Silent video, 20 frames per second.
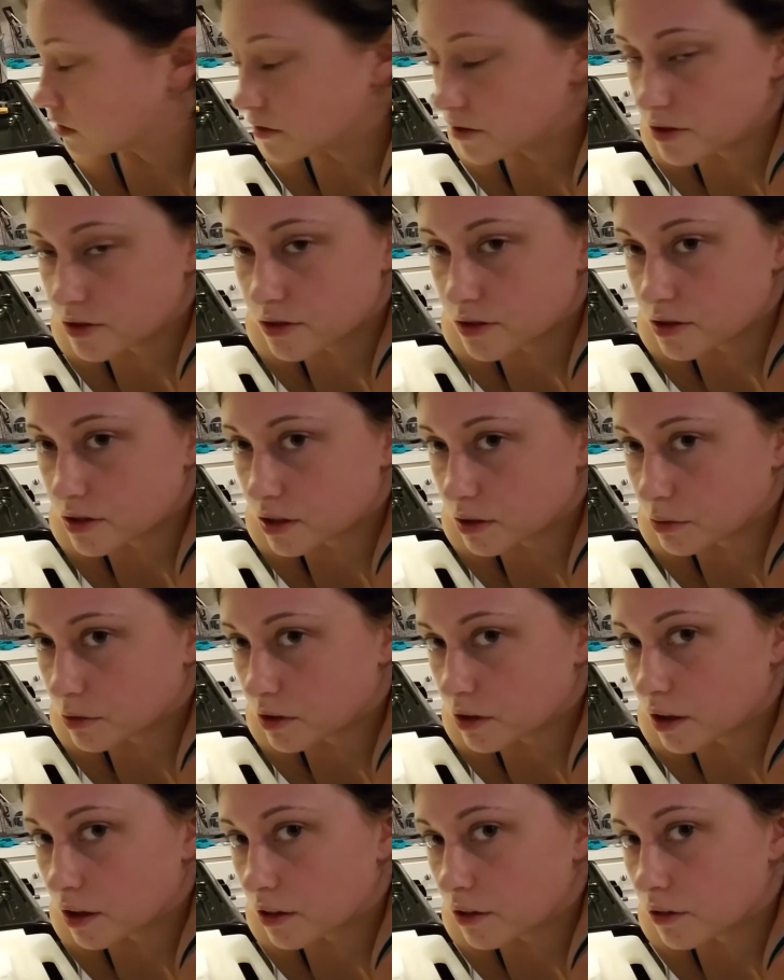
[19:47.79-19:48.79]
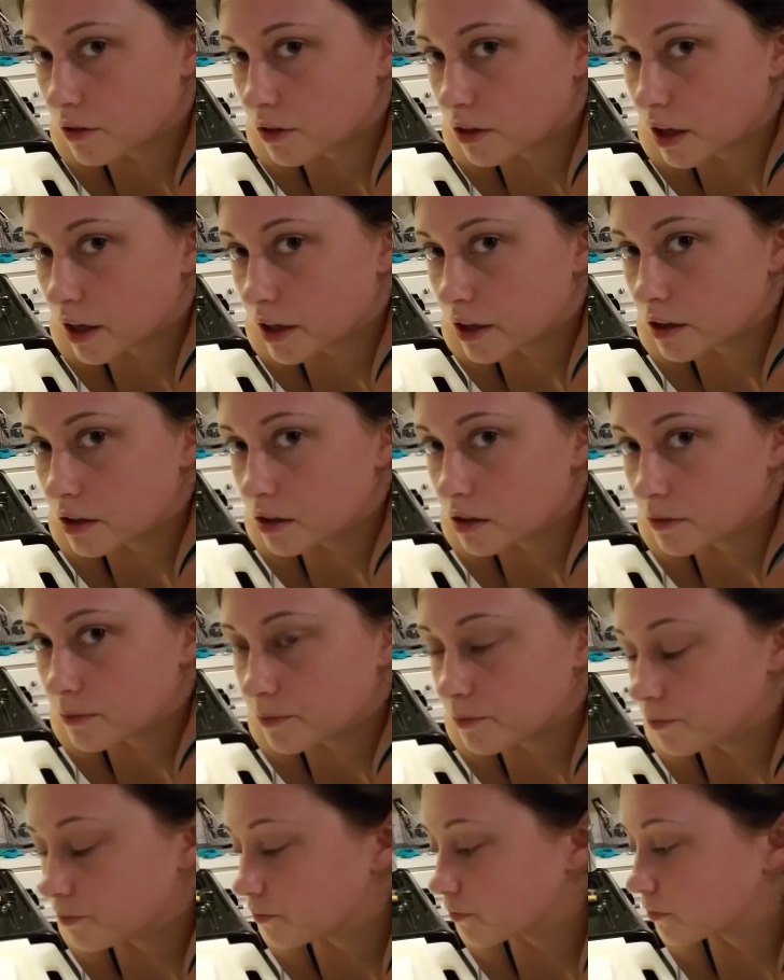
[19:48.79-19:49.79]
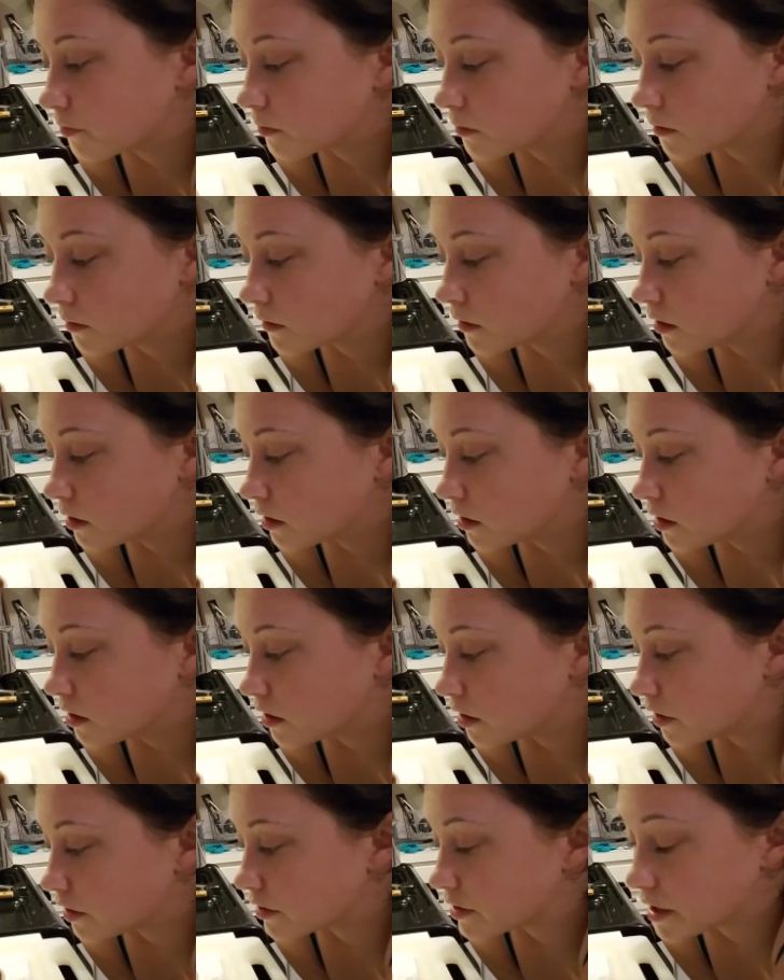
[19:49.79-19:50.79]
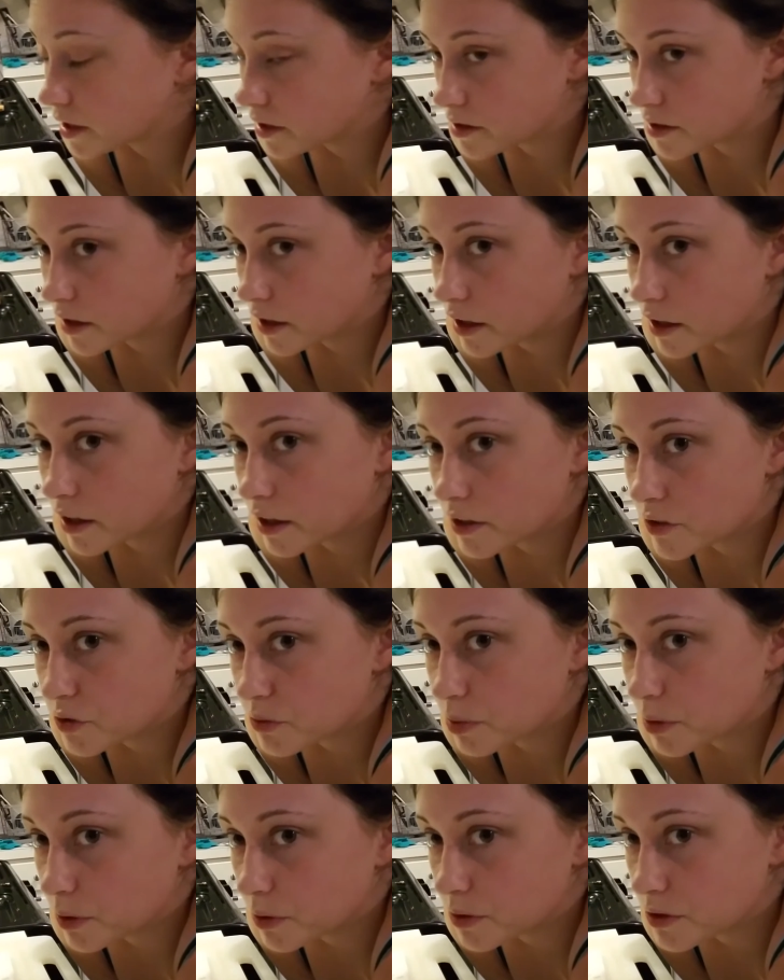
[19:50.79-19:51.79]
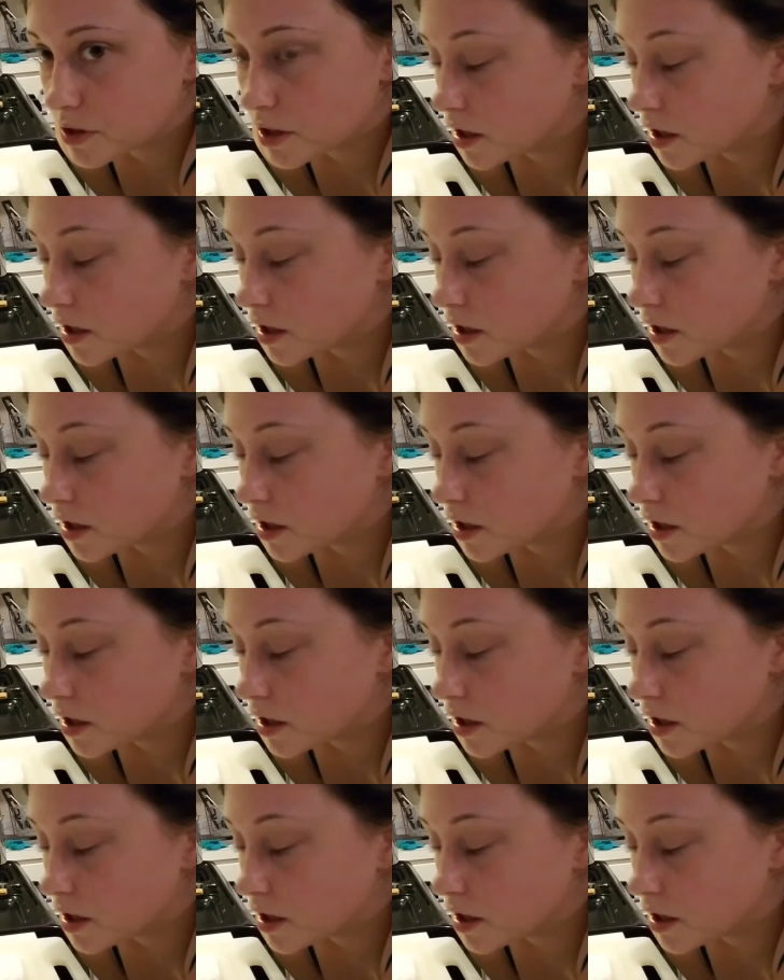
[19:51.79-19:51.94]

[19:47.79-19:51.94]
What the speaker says: see what they look like. Or taste like, I suppose.